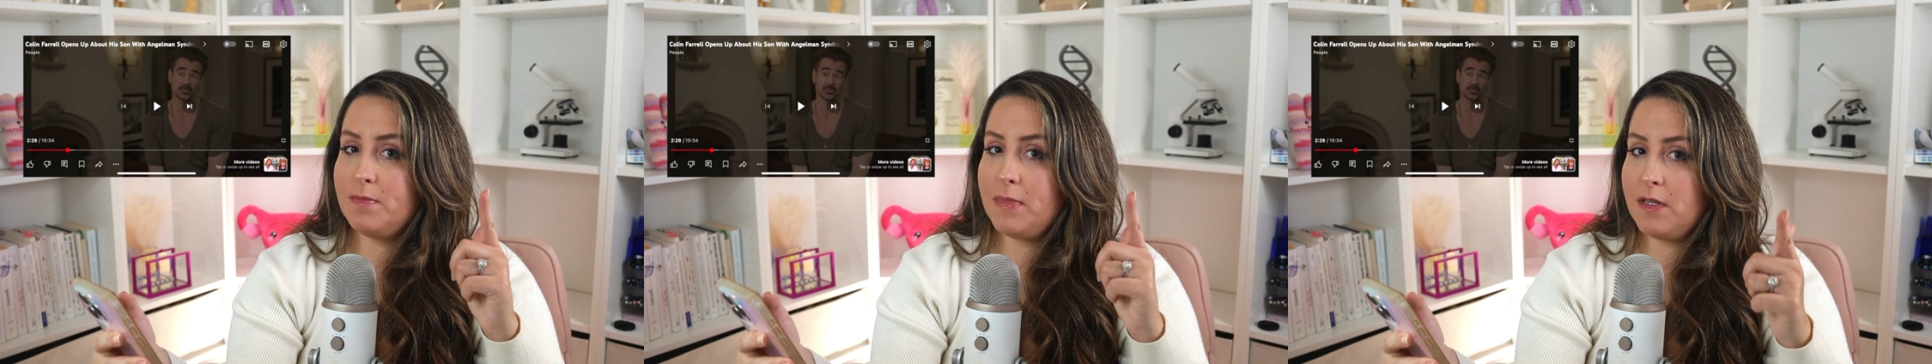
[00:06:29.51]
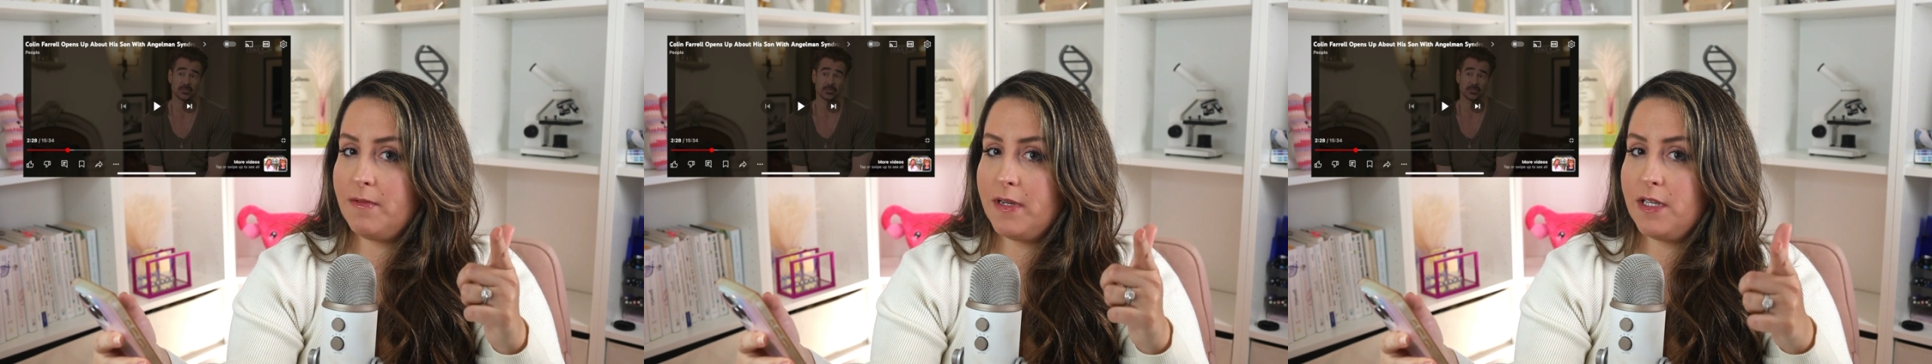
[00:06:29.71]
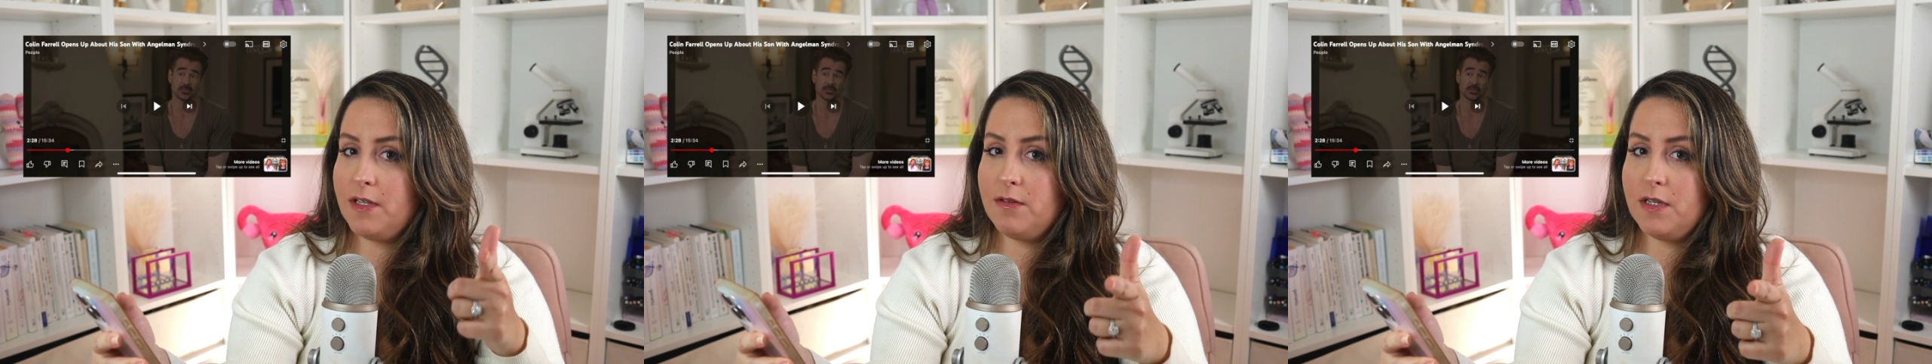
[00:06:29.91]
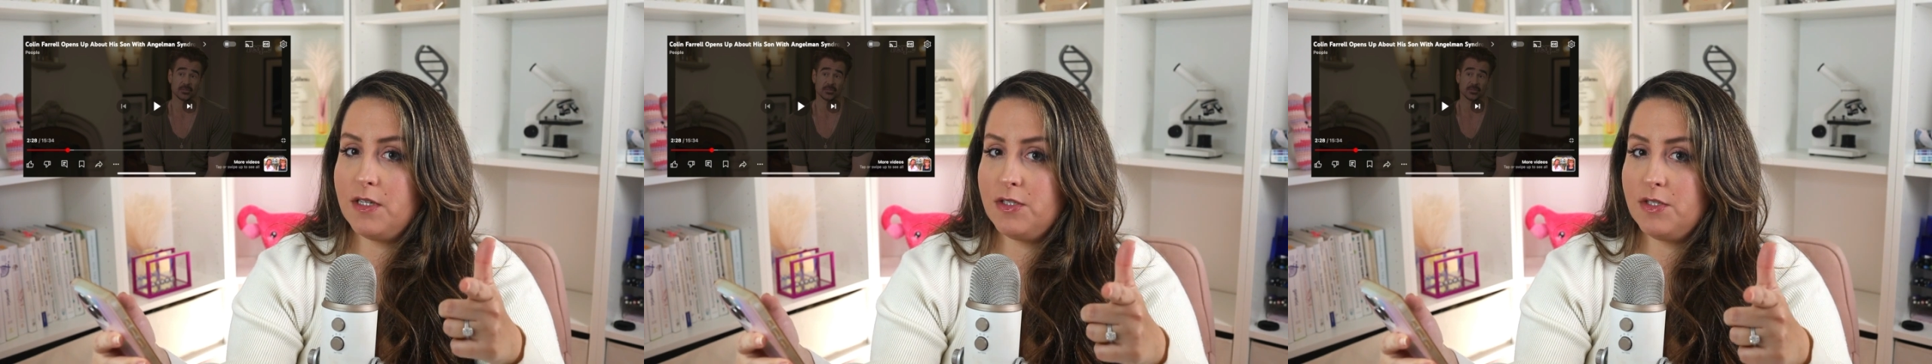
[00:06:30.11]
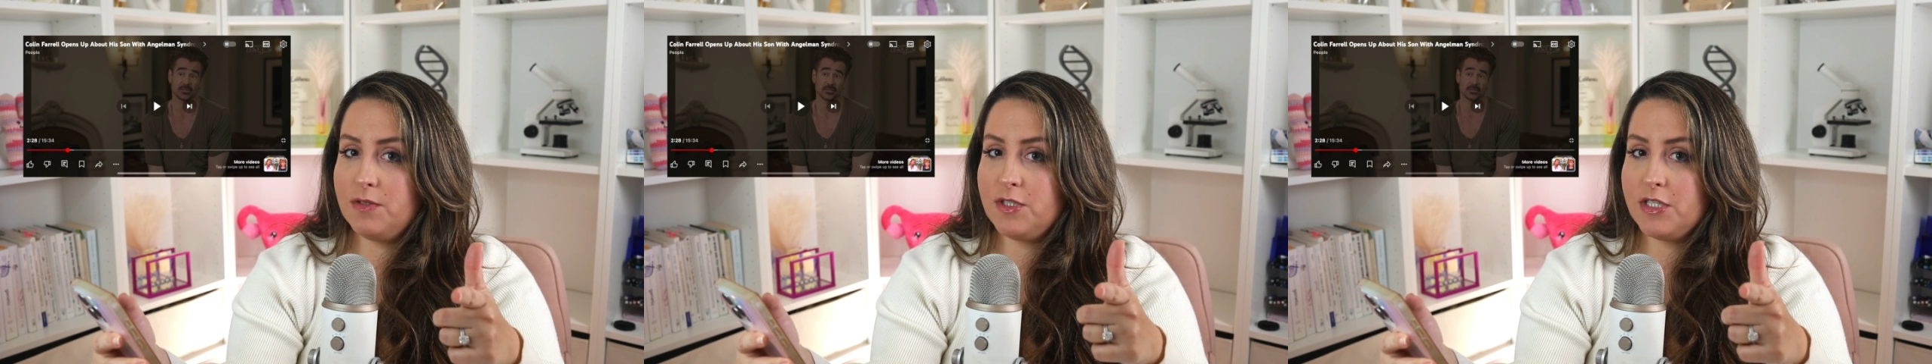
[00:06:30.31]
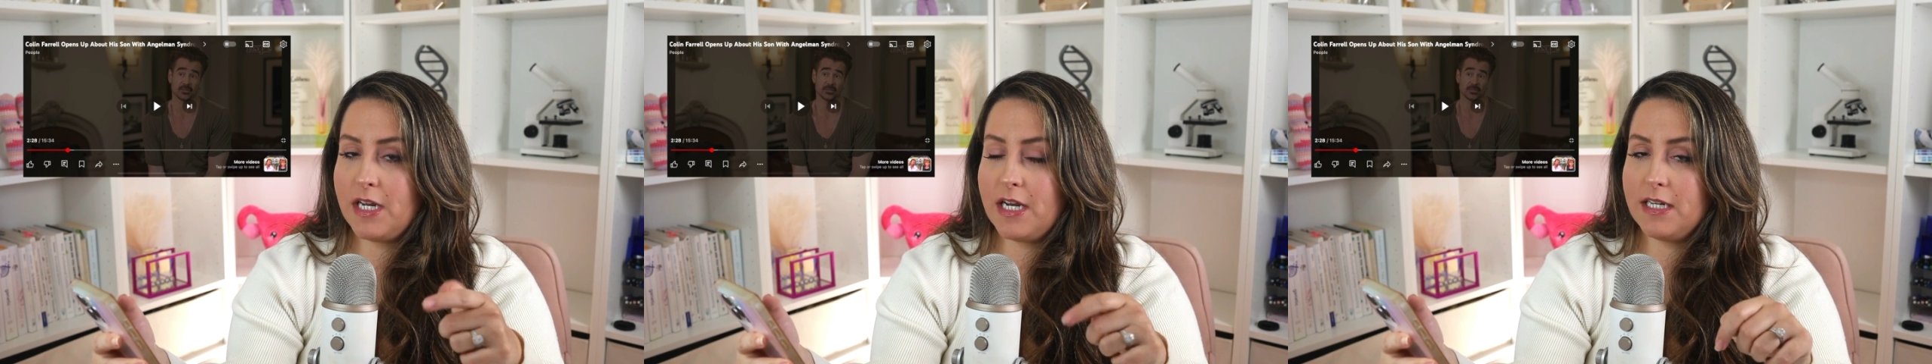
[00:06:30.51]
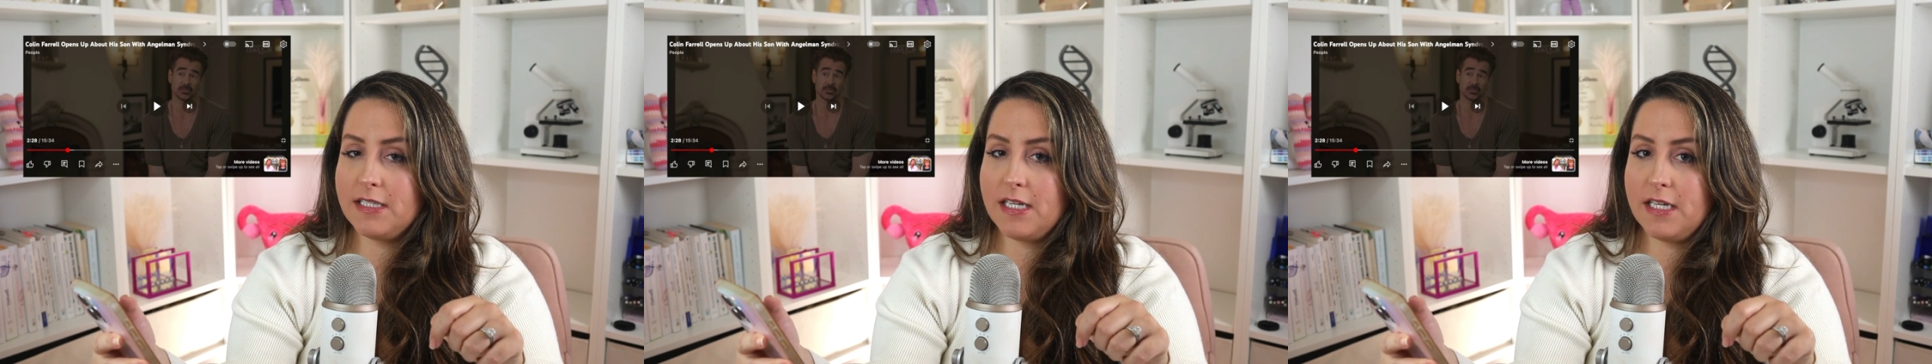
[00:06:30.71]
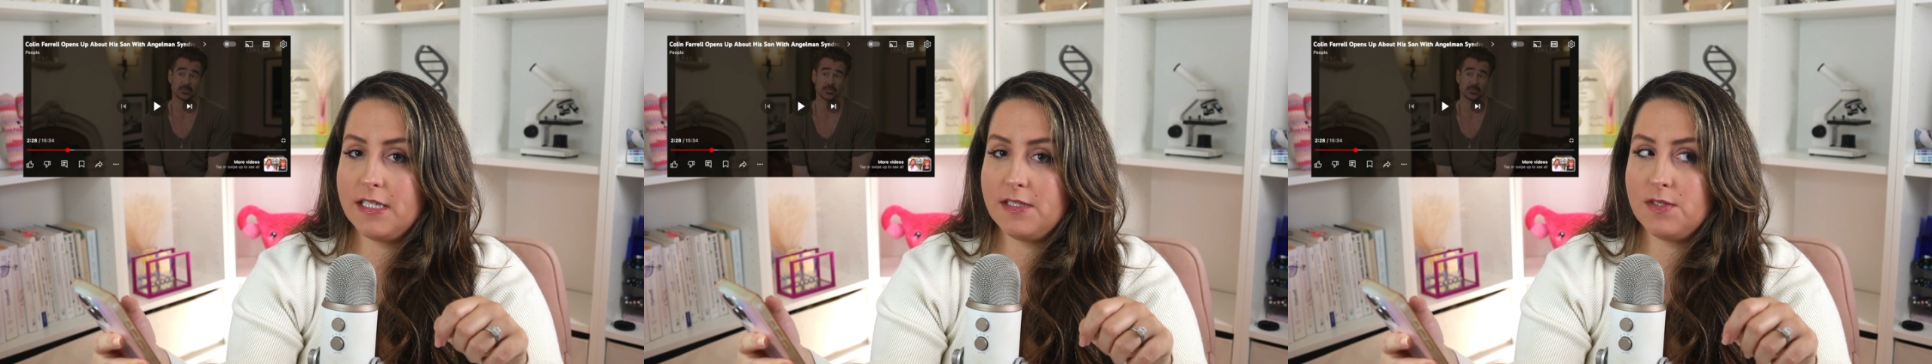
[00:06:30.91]
by the way, you can do genetic
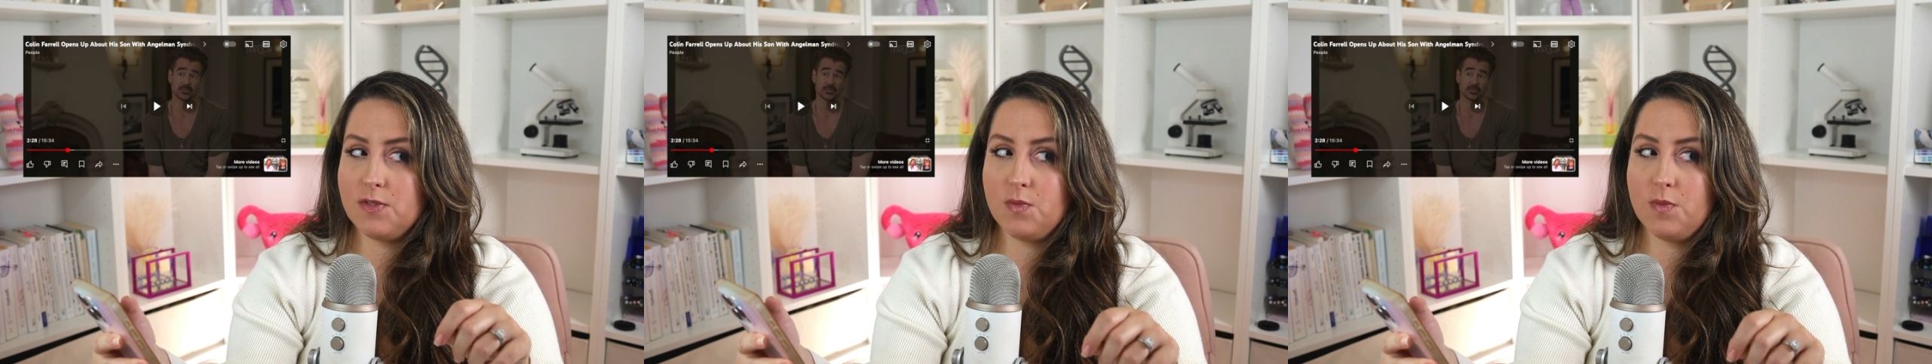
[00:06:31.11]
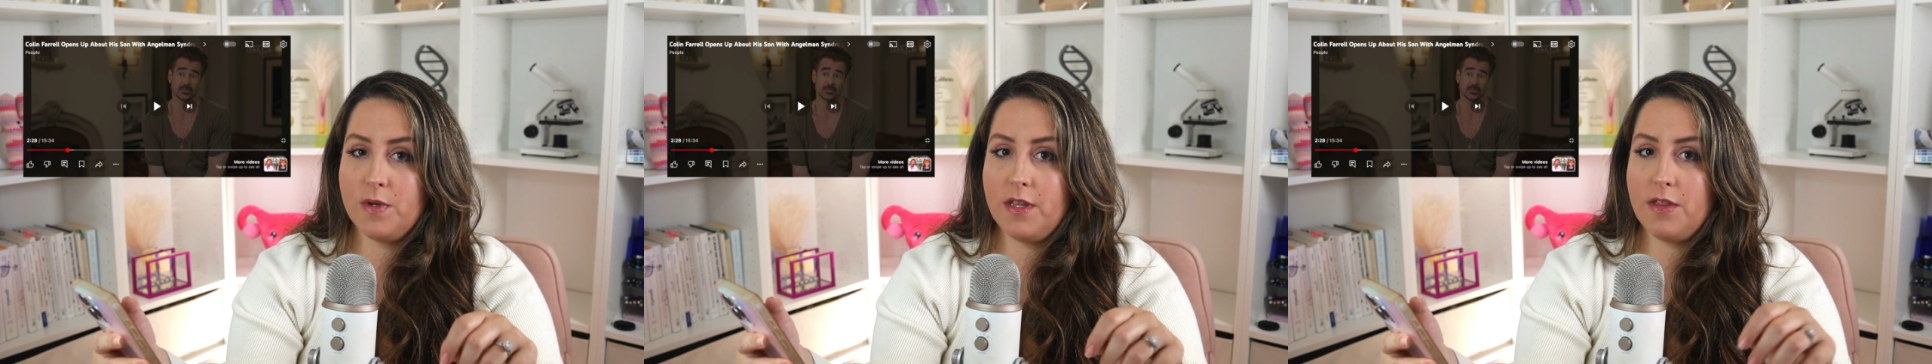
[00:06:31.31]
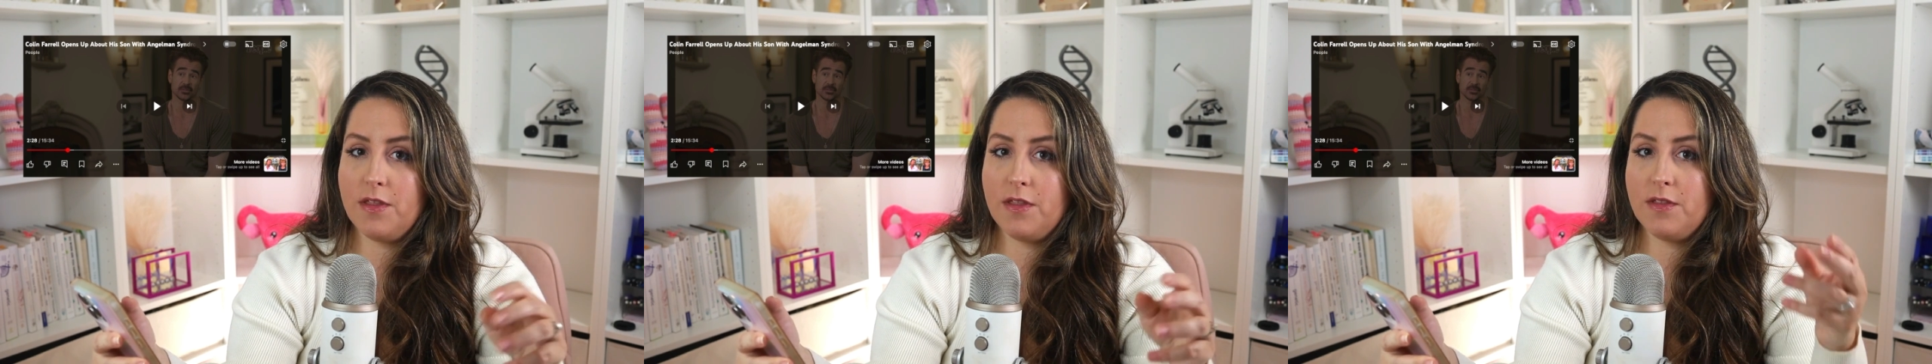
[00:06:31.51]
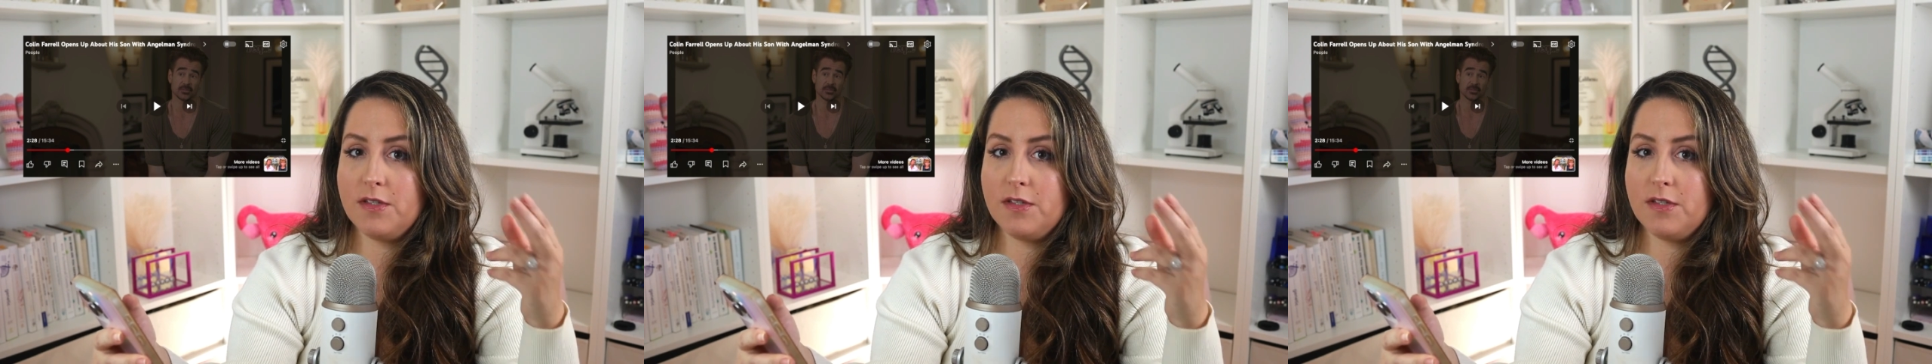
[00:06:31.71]
tests with